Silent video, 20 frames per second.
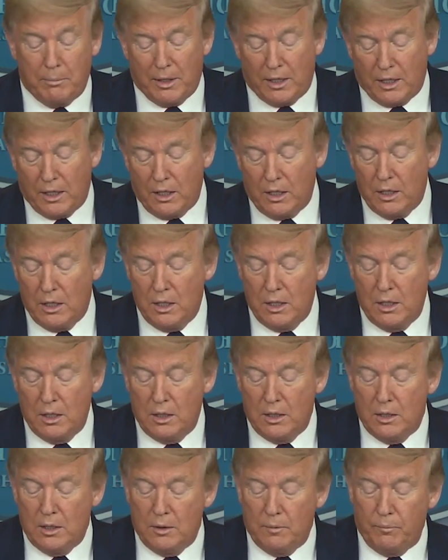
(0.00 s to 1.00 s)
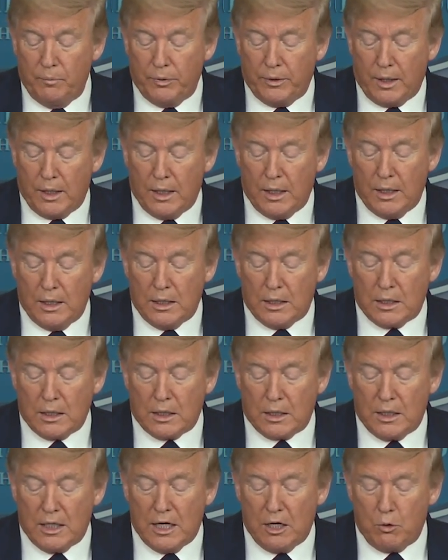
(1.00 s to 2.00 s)
many. And
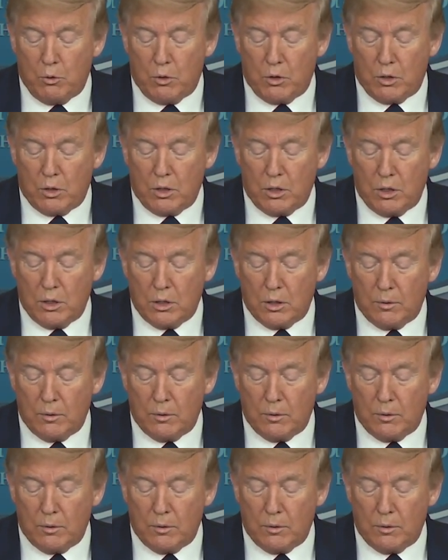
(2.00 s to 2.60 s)
now we're